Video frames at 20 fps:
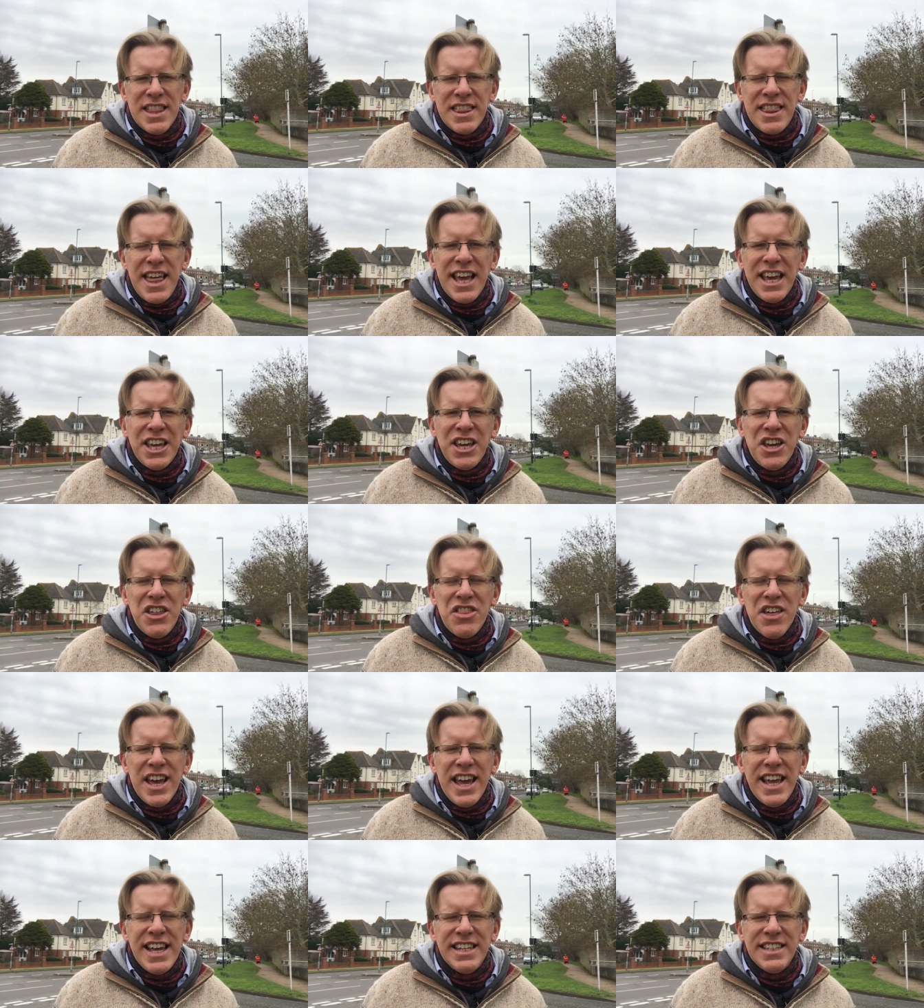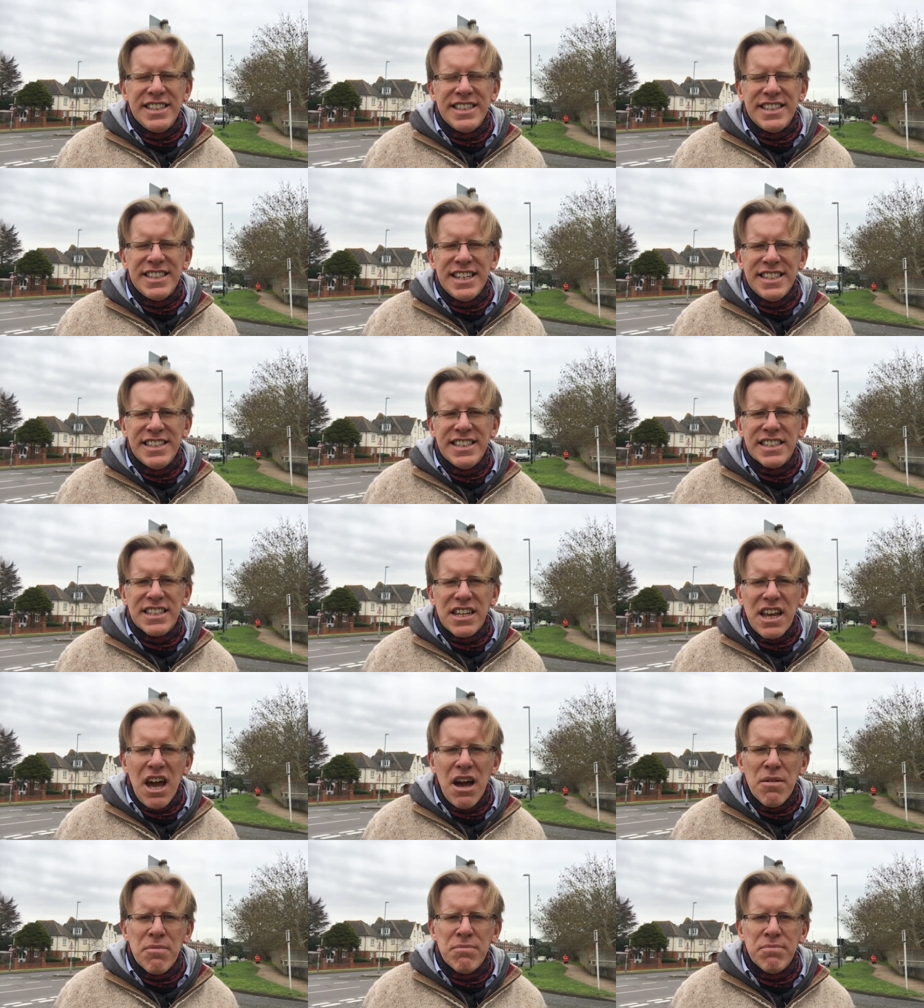Thank you that he didn't
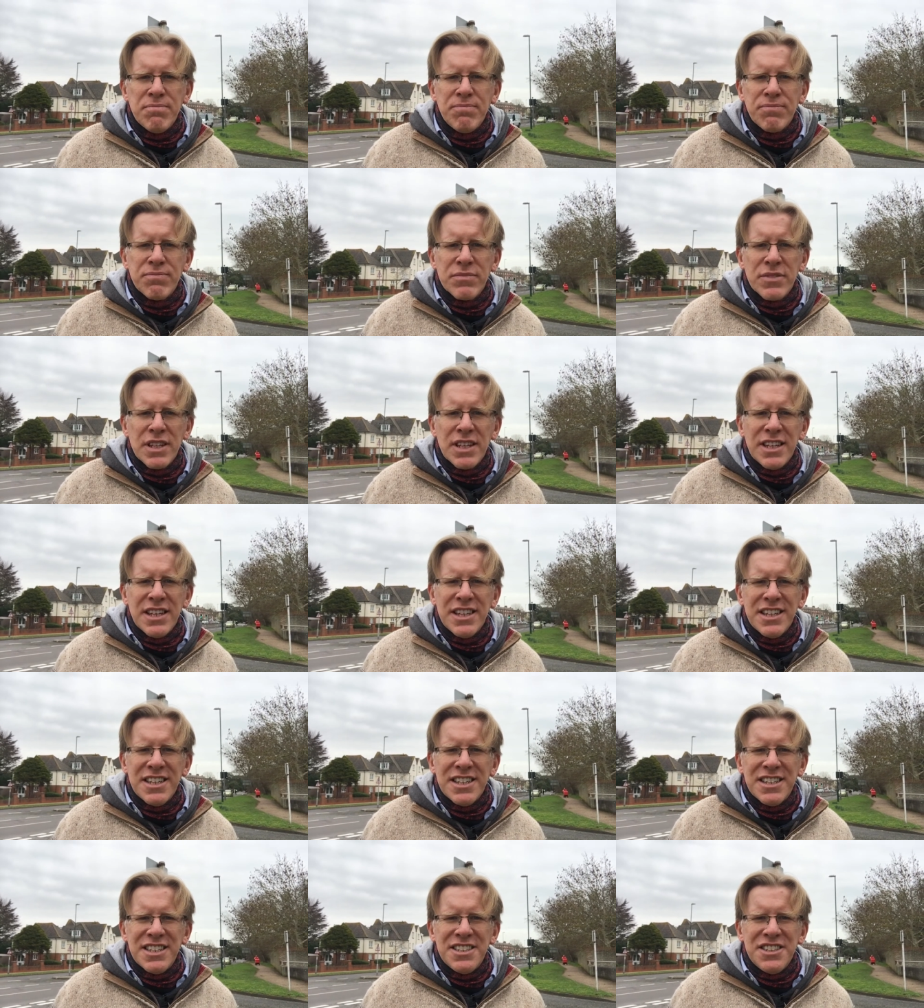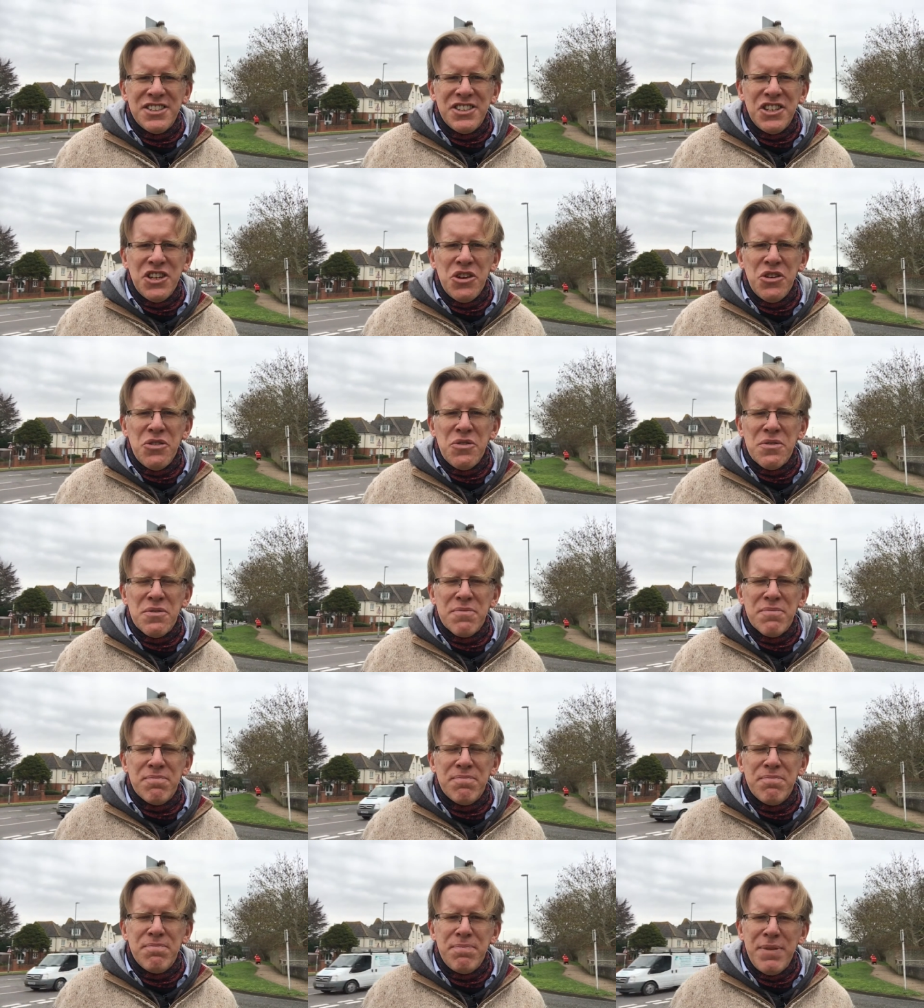come to
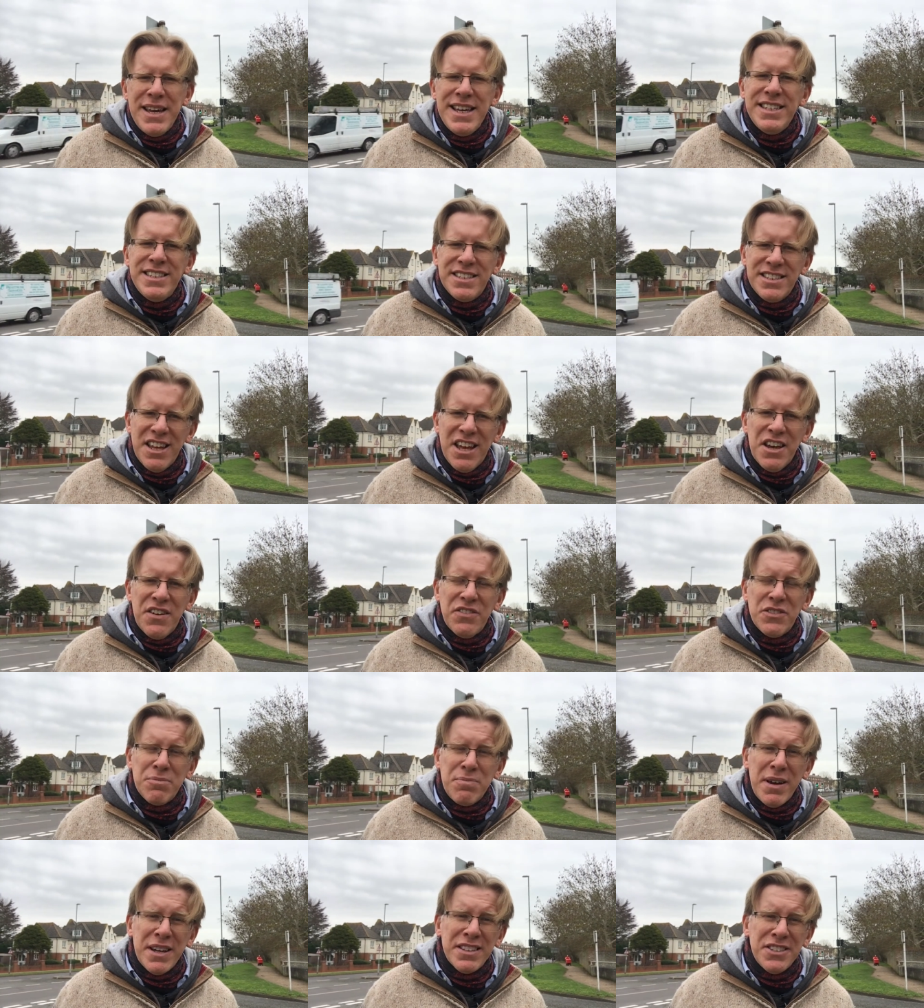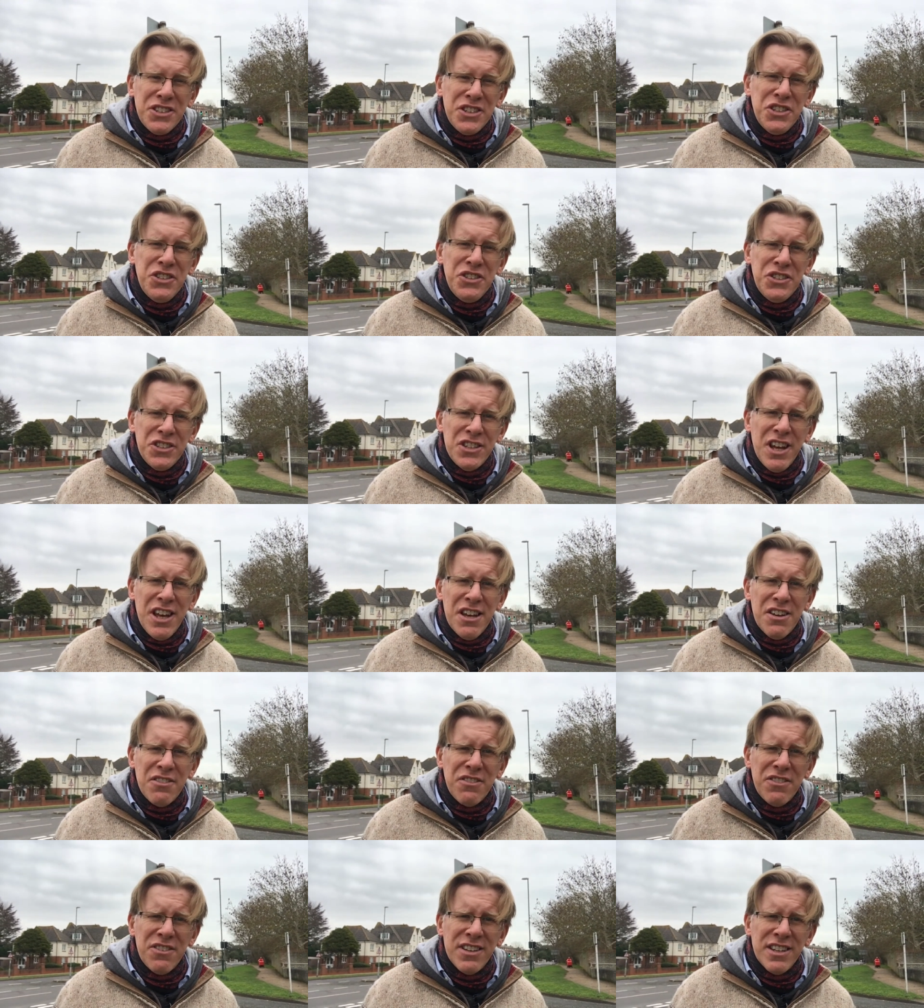be served, but to
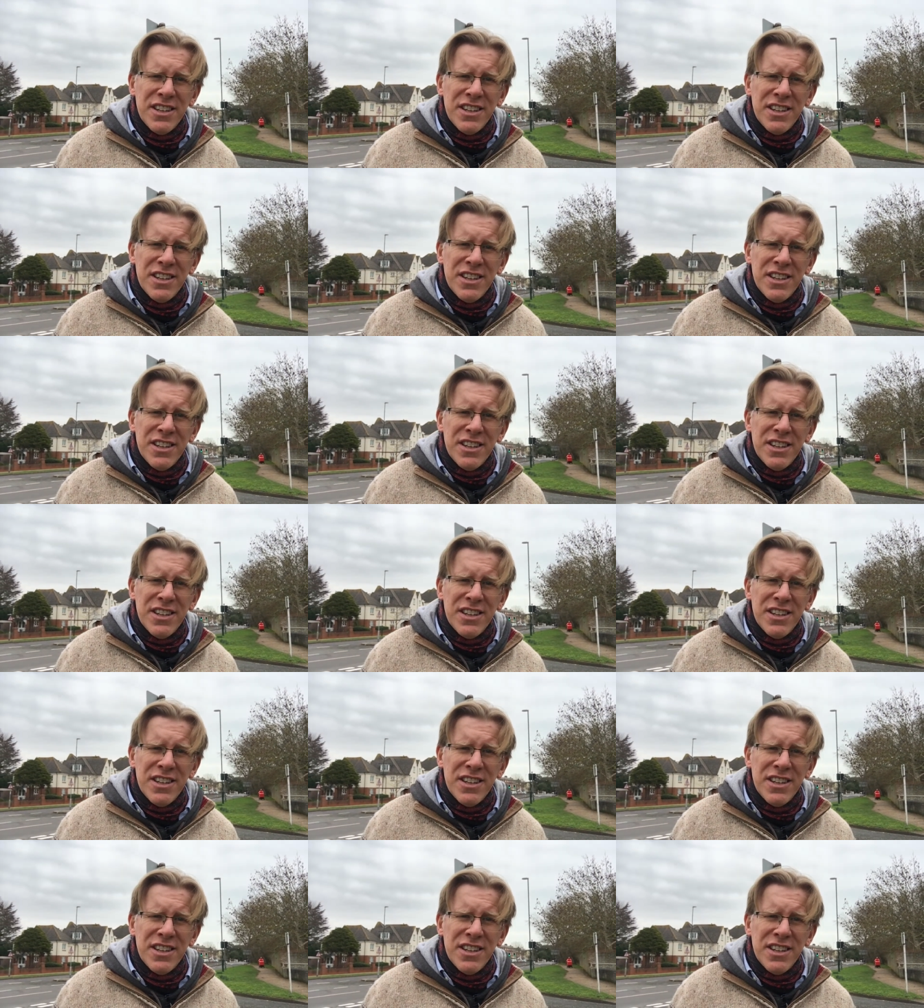serve.